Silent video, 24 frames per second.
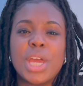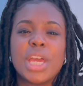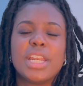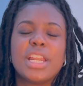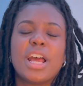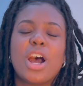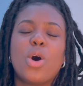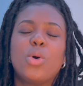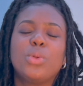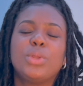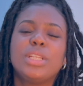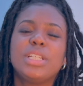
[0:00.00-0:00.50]

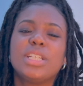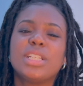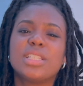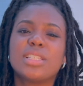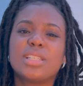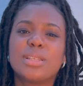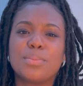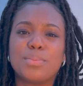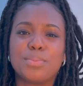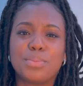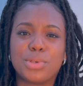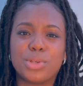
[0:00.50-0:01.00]
not only does
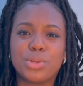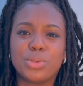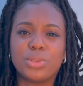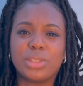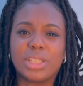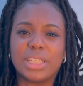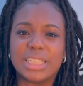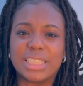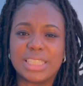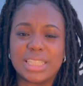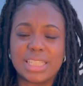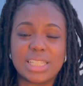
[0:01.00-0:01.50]
it build
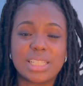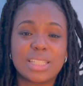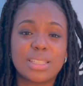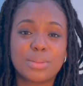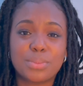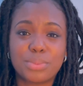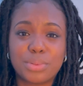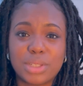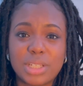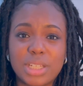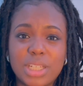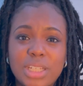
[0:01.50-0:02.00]
the
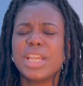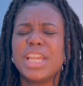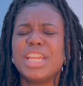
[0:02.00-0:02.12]
discipline,